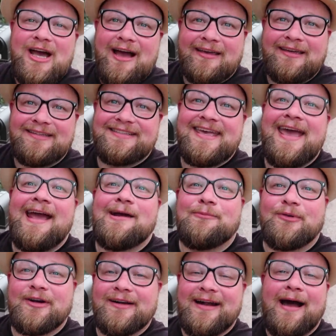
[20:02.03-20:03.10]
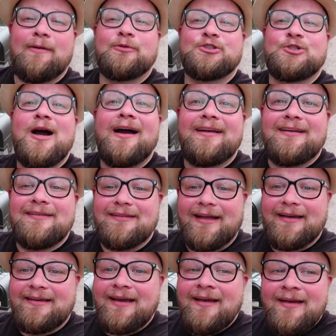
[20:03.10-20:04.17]
Jackie's camera, and I was trying to
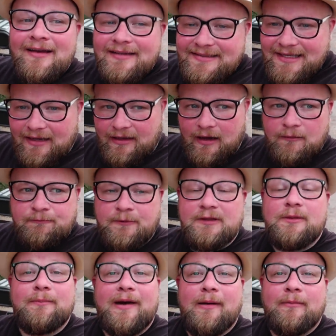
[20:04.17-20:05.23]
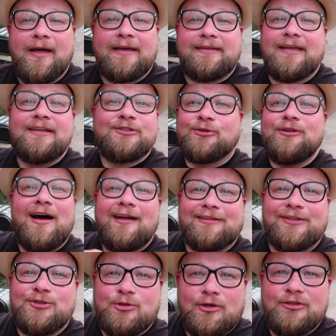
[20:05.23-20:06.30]
like stick up for them. I'm like, these are not
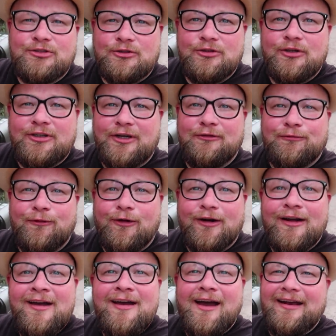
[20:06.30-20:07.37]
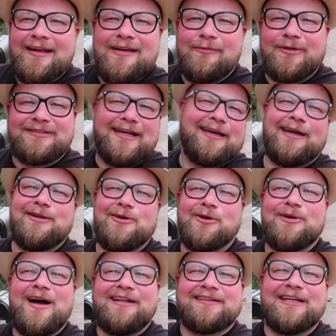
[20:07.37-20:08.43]
the droids you're looking for. And he was like, and
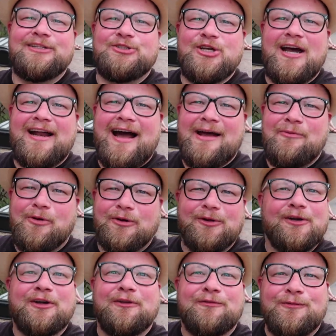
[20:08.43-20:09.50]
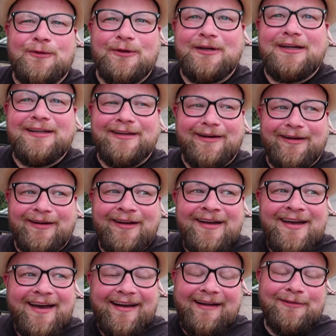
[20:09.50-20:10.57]
you're not the Jedi we're looking for either.
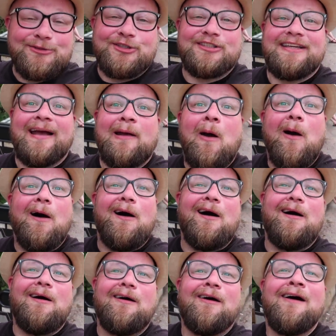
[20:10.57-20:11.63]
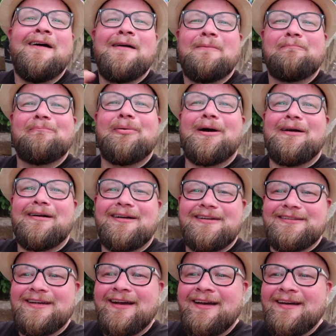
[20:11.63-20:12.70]
And I was just like, oh,
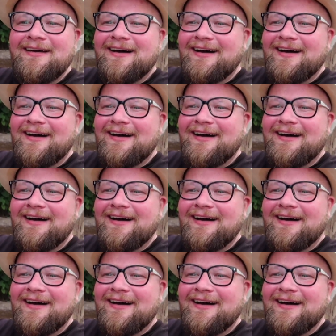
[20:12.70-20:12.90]
burn.